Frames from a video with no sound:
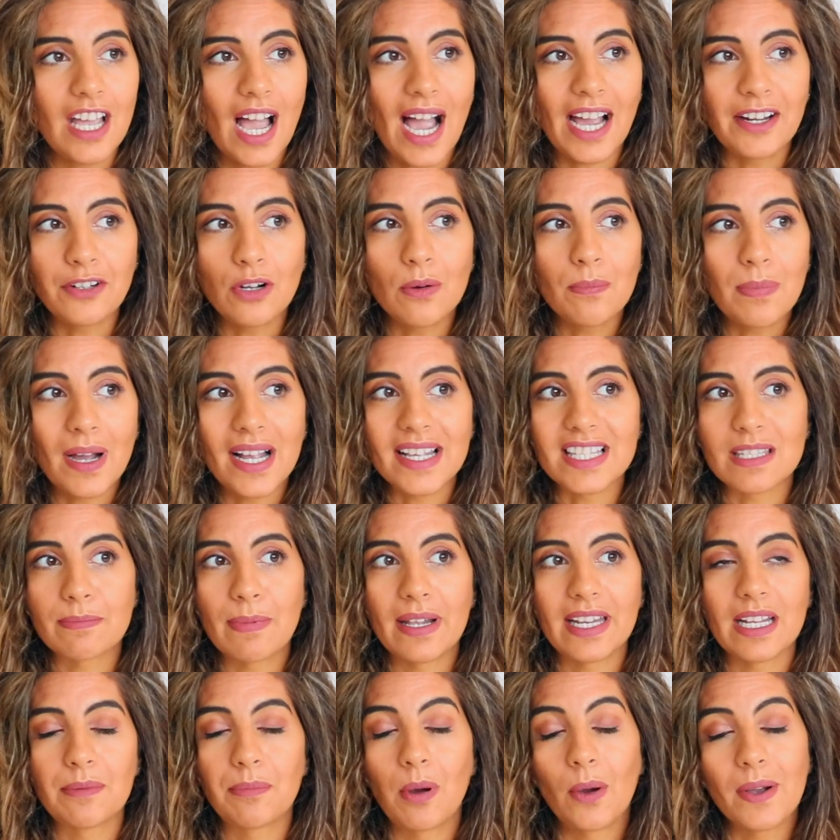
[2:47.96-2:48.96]
I don't mind
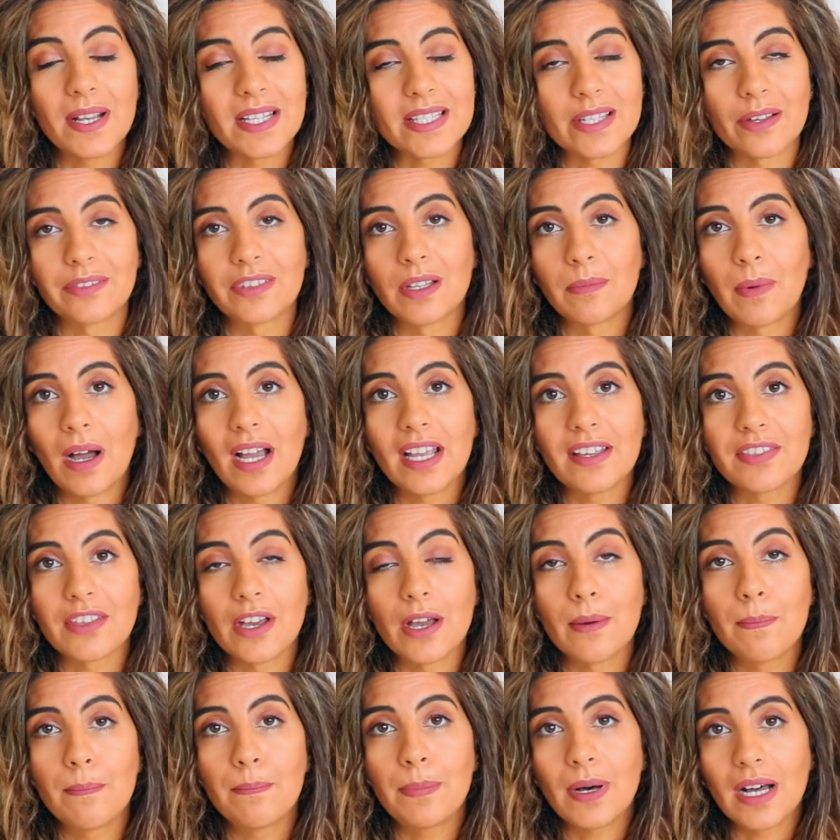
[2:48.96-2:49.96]
spending points on them
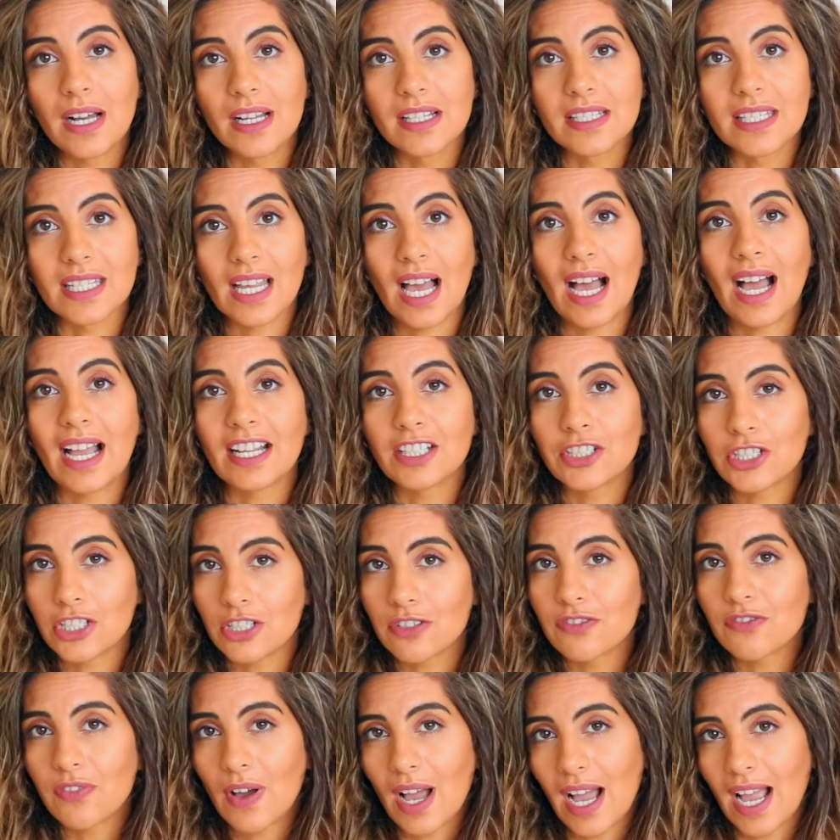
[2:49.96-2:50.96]
either, but I
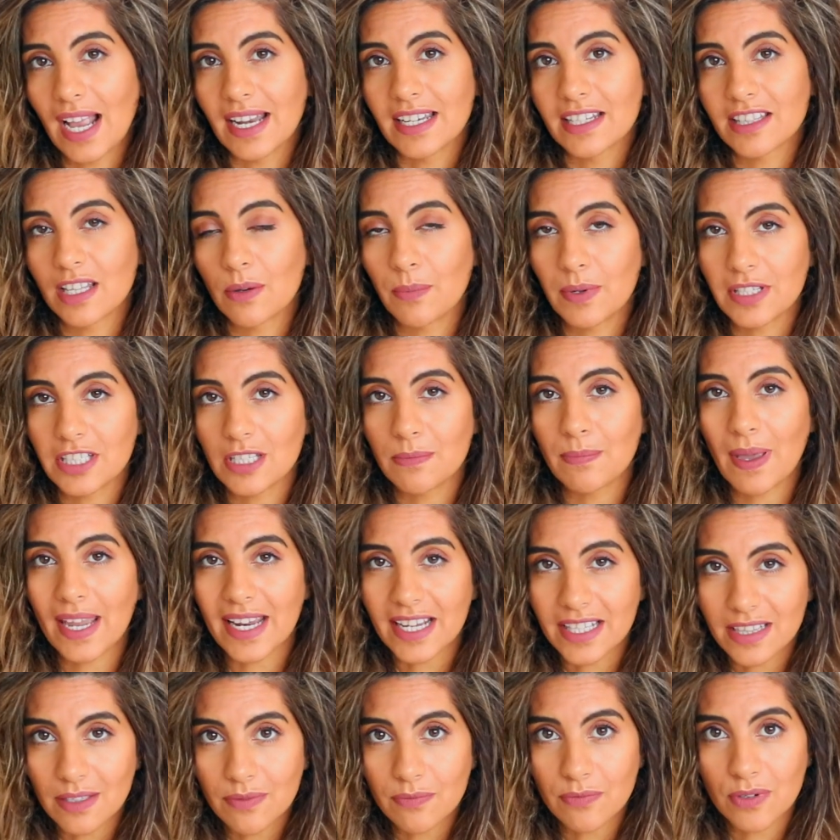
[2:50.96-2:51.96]
do find that when you
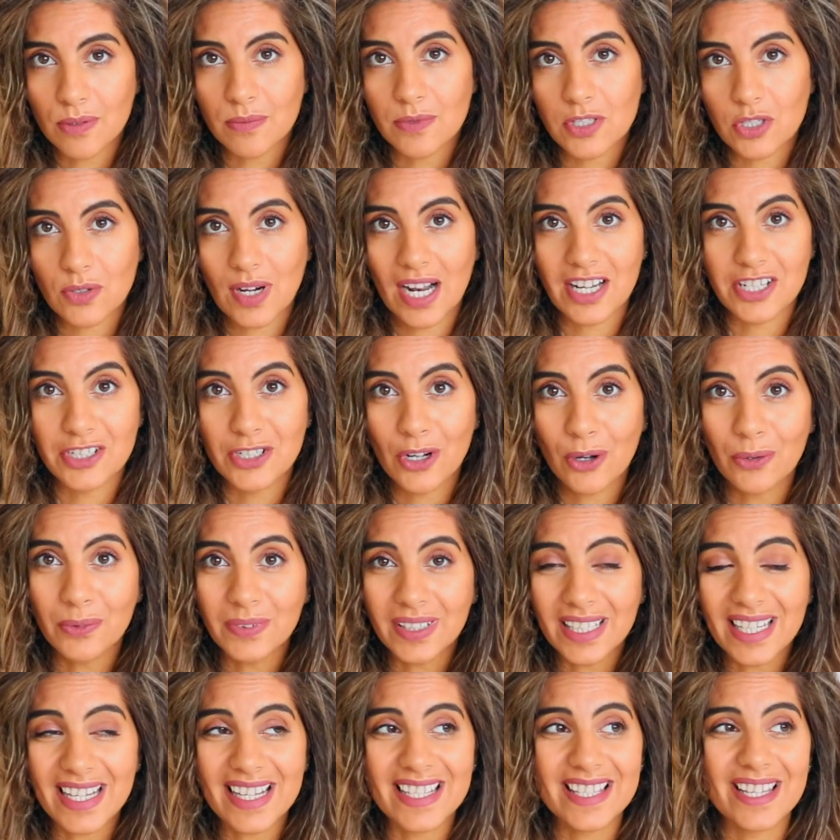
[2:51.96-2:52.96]
make them from scratch, not
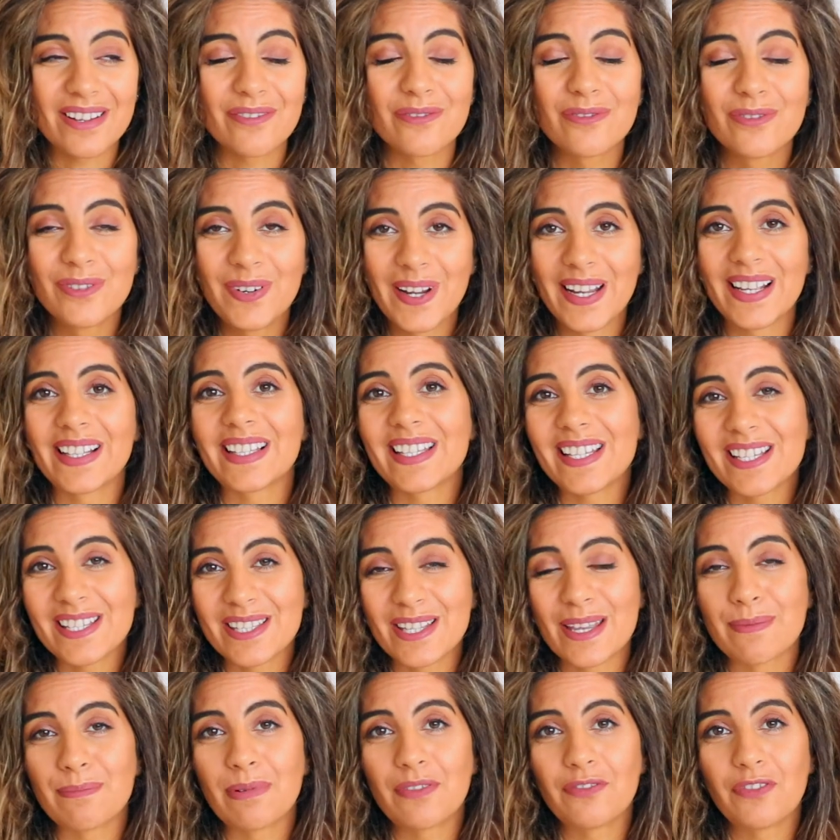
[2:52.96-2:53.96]
only is it really
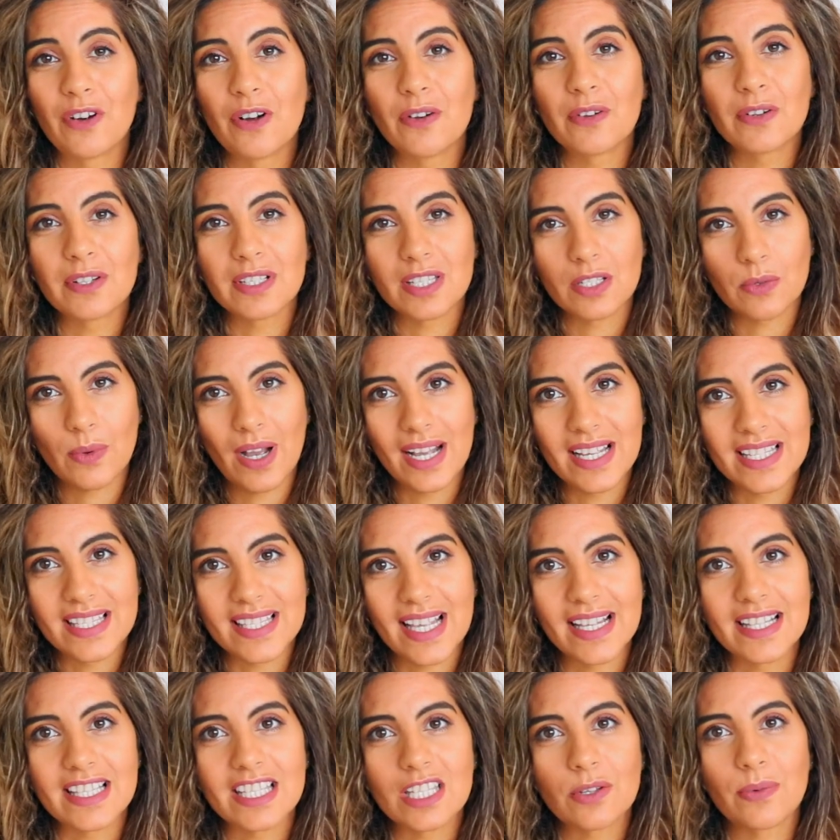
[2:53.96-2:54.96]
super fun because it's quite a
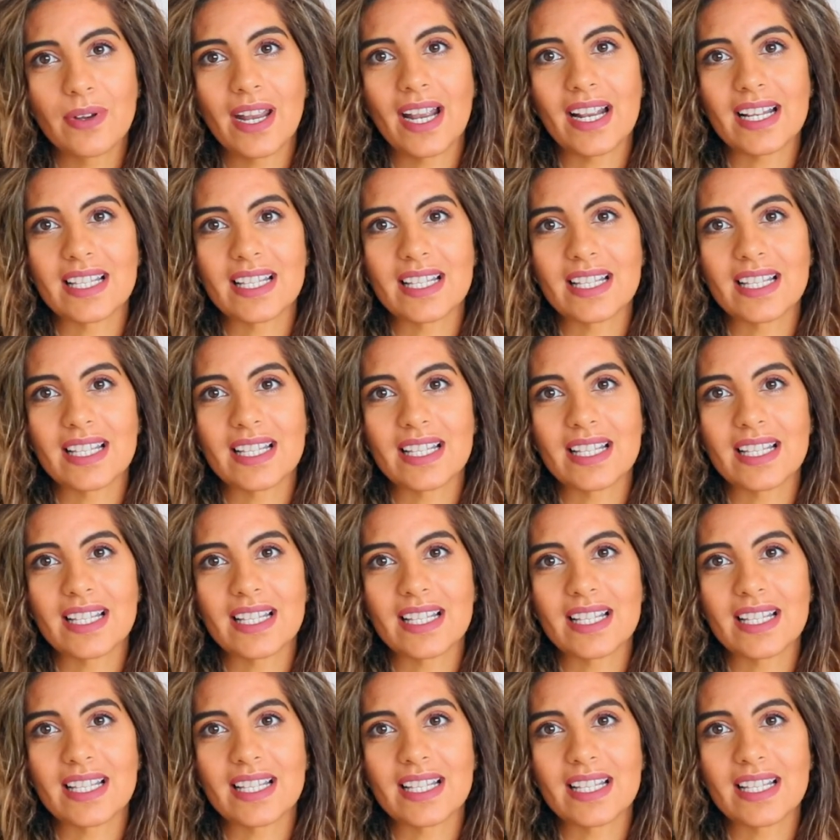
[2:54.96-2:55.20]
sensory